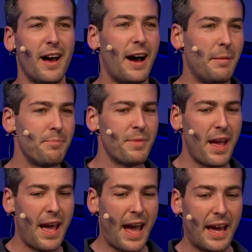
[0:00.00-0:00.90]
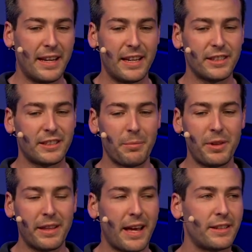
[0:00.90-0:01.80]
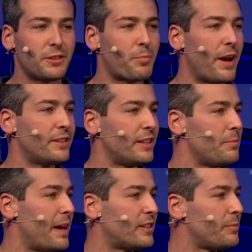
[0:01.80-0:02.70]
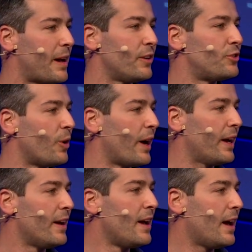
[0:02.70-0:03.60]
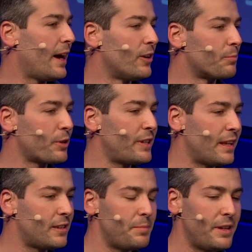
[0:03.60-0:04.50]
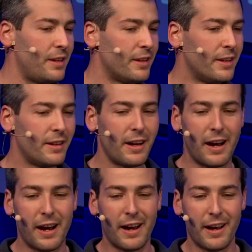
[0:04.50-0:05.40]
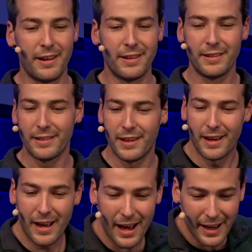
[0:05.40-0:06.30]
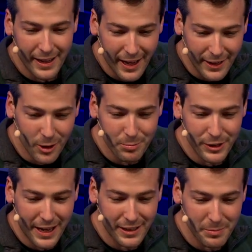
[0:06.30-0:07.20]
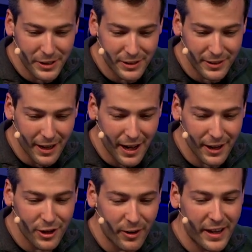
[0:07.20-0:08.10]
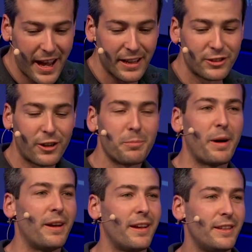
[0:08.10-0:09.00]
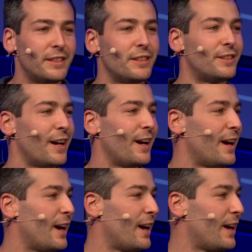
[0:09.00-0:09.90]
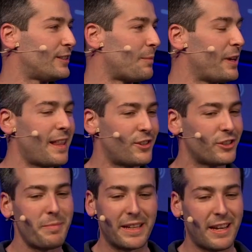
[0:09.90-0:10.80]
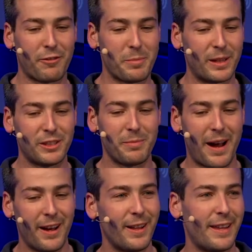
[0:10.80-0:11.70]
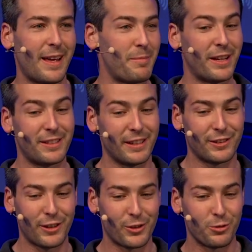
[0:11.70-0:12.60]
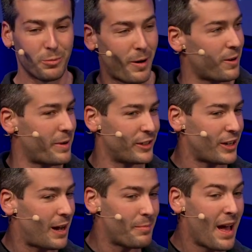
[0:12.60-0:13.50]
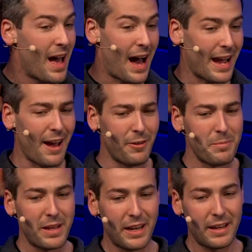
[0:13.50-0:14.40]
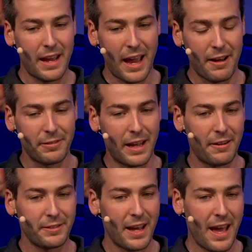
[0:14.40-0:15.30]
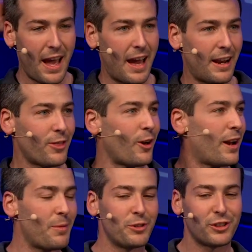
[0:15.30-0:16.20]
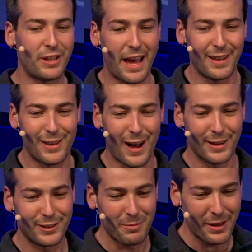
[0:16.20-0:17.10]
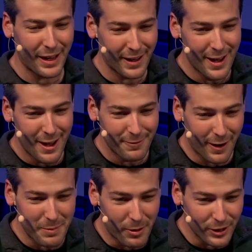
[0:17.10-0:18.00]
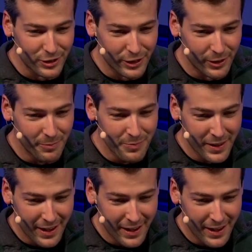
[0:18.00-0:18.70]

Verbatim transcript: Um, and it is something that spreads an immense amount of joy. I don't pretend to be, uh, I, I don't pretend to be uh, curing cancer, but this is uh, uh, something that just makes everybody smile, and that makes it such a cool part of my job. I have a minute and a half left, and I thought I would just end on something very personal.